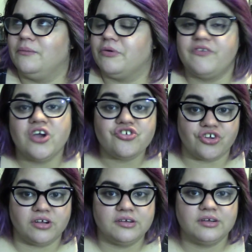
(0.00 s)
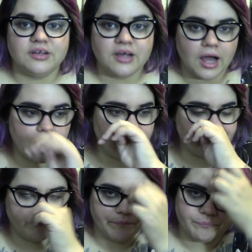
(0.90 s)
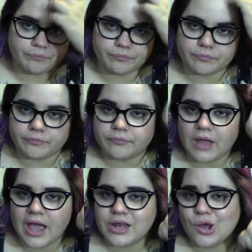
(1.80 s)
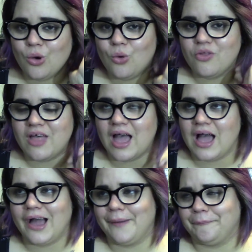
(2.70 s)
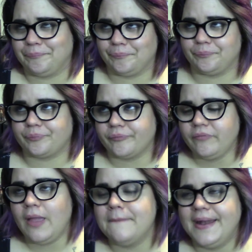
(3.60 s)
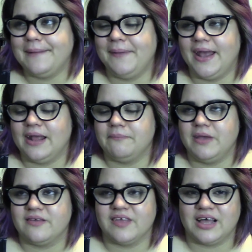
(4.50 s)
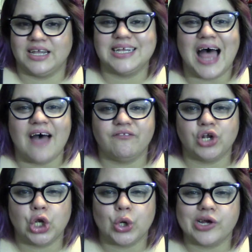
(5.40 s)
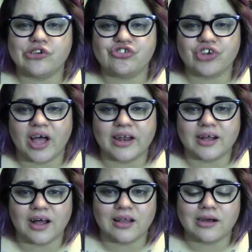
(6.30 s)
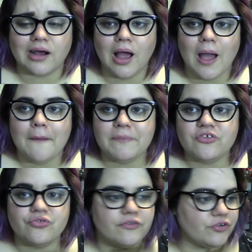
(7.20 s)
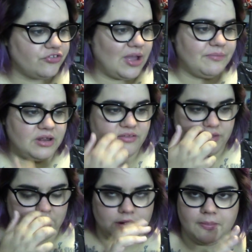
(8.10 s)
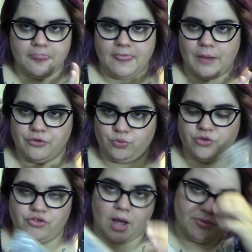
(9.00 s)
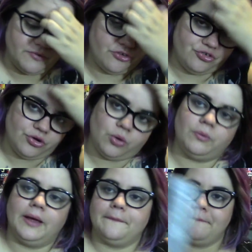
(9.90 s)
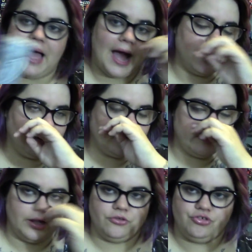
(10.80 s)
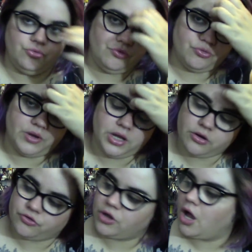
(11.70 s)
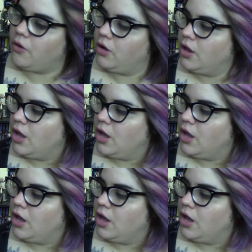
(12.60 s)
professional. I know that Manic Panic makes like a lavenderish kind of color, but this was the first time that I seen it that was not professional, like back like 2-3 years ago.